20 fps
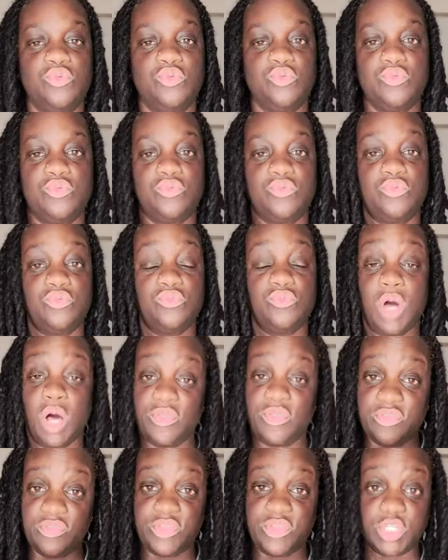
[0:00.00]
the
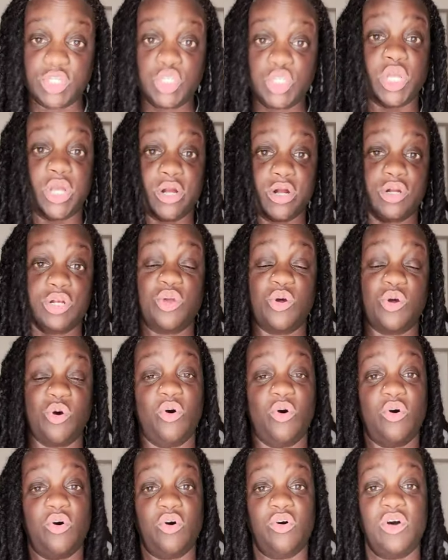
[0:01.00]
shared goal.
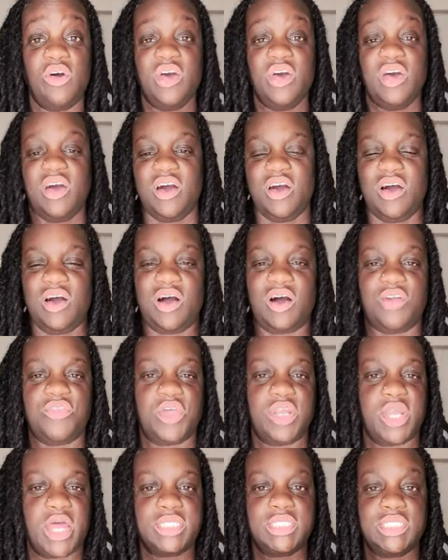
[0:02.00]
Uh, the next thing
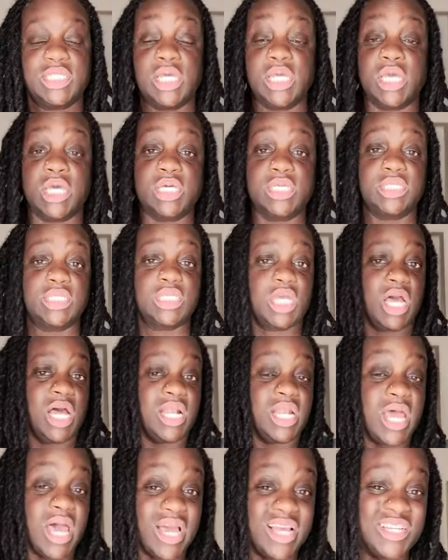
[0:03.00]
is
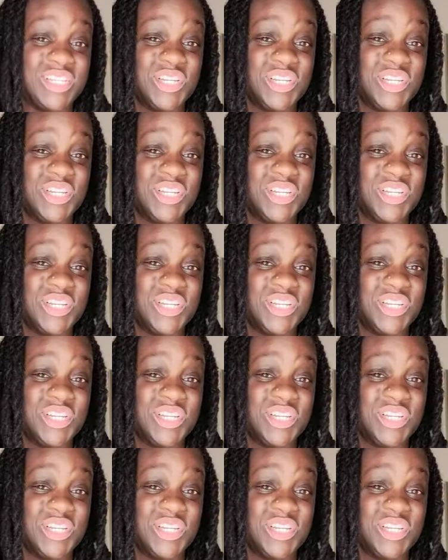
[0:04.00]
connection.